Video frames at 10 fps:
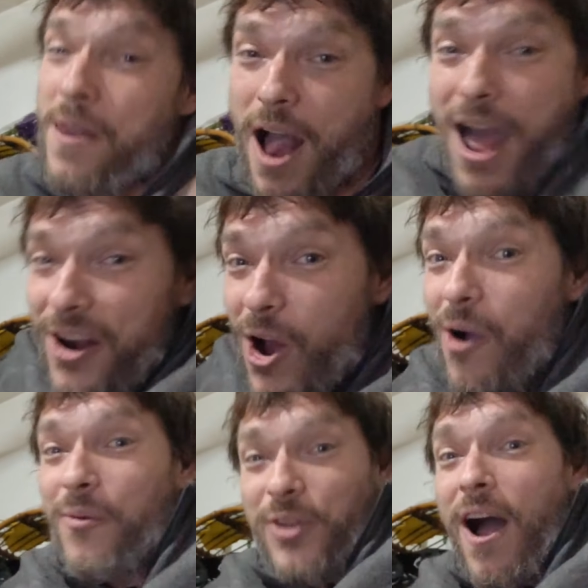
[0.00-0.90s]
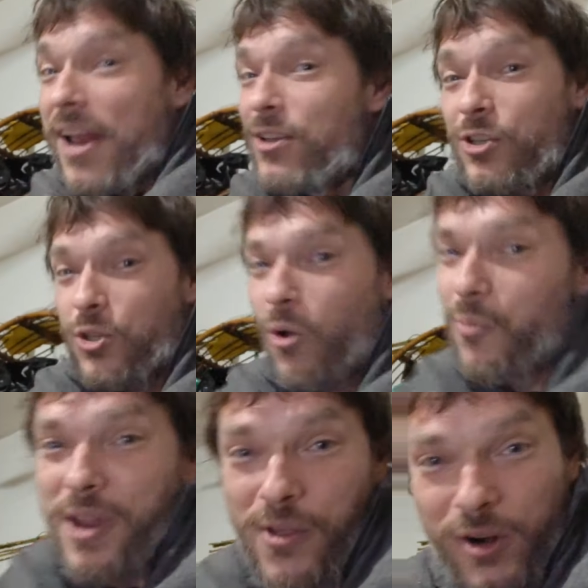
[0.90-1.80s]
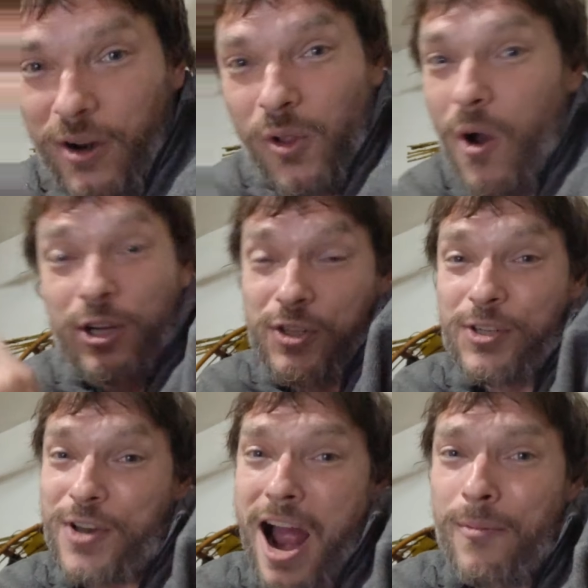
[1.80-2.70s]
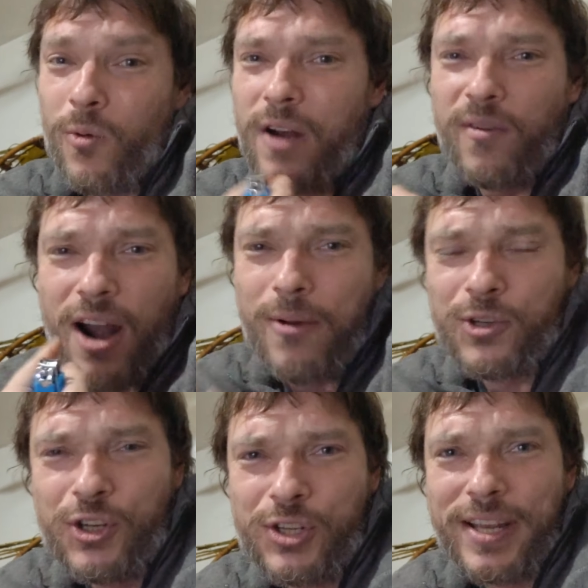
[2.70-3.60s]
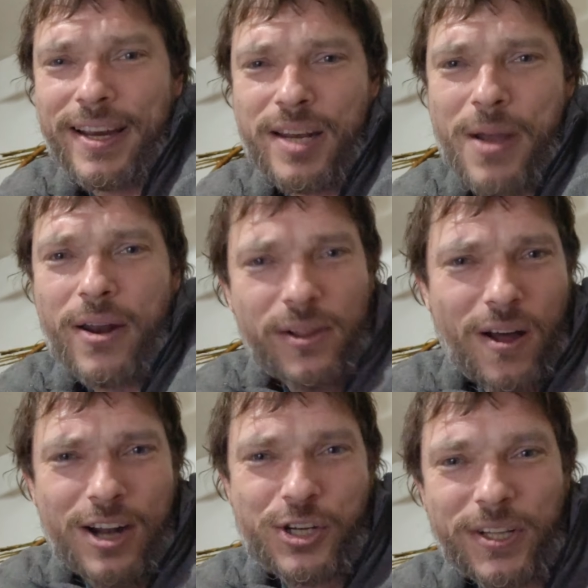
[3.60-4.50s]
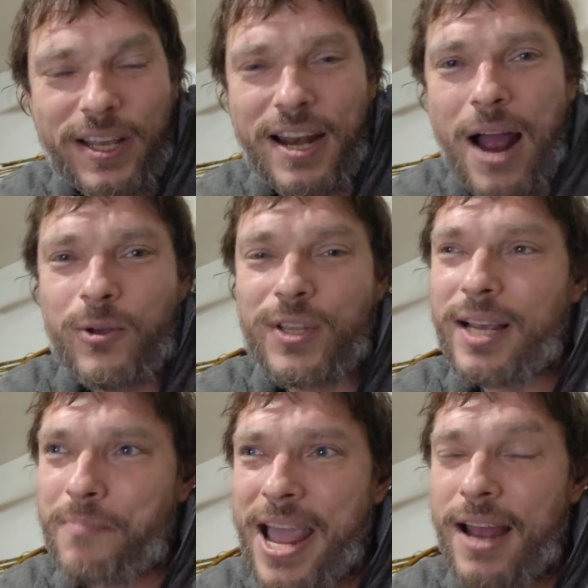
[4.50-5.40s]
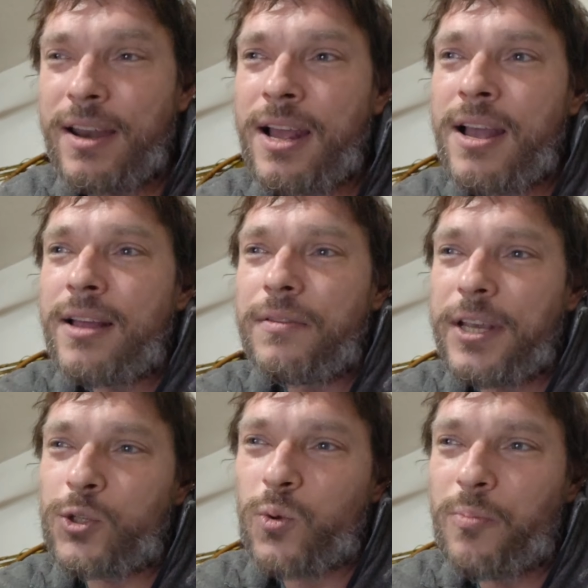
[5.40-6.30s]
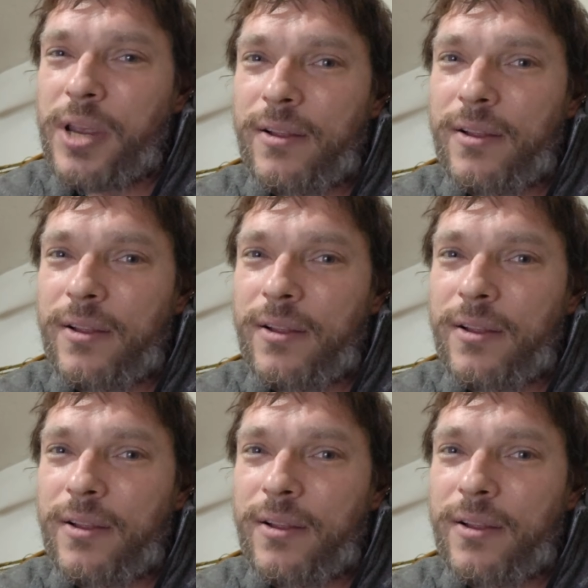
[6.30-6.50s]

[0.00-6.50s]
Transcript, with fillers: I don't know. God hasn't told me they're going to launch this time or whatever. I was just thinking about it logically. And I was like, man, this would